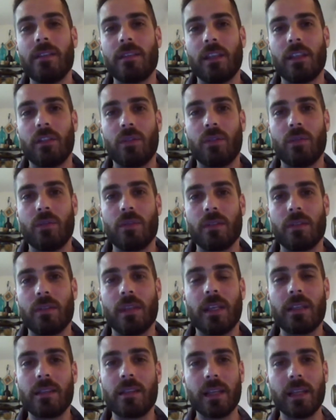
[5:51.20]
issues.
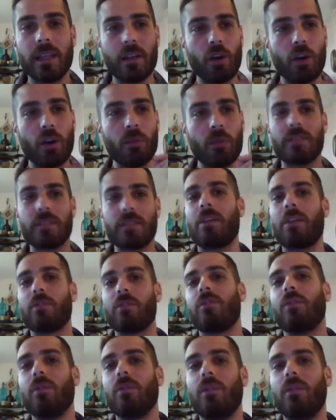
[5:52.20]
It almost
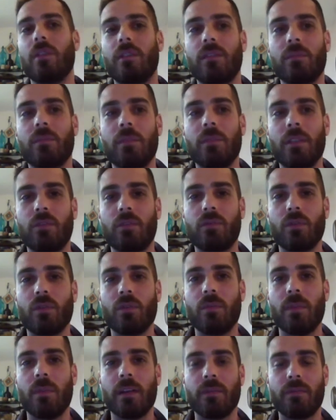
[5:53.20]
sounds too good to be
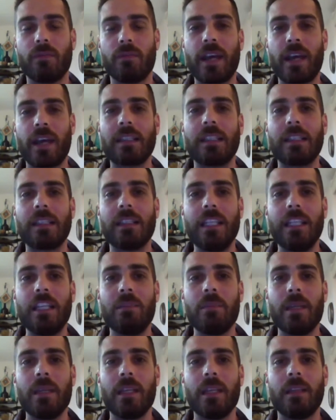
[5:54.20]
true, but in fact,
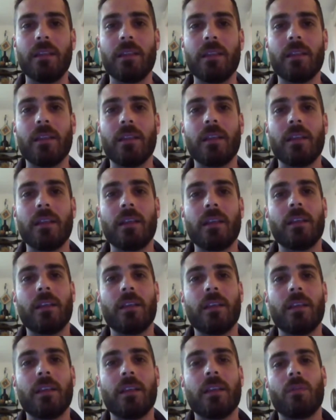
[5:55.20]
clean meat
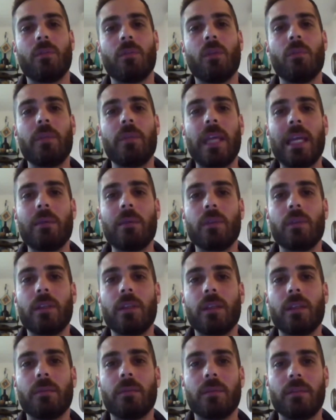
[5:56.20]
will be able
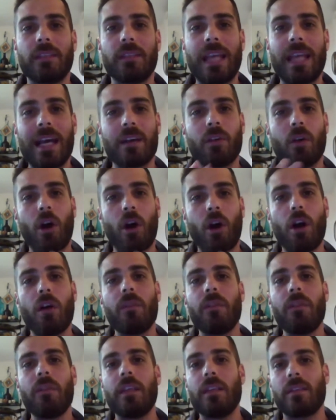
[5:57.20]
to tackle
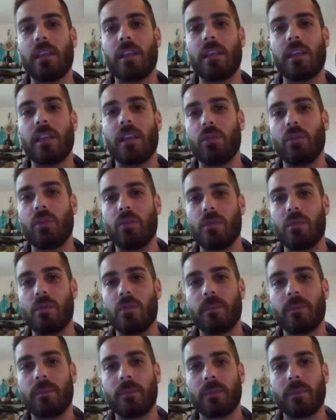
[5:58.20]
all these issues
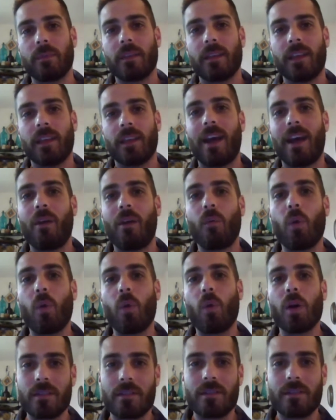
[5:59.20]
at
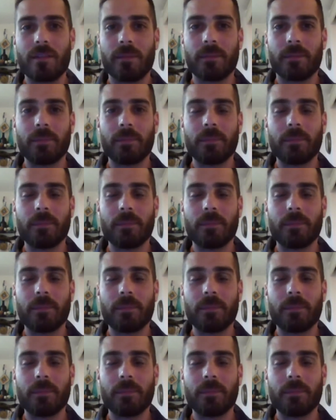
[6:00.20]
once.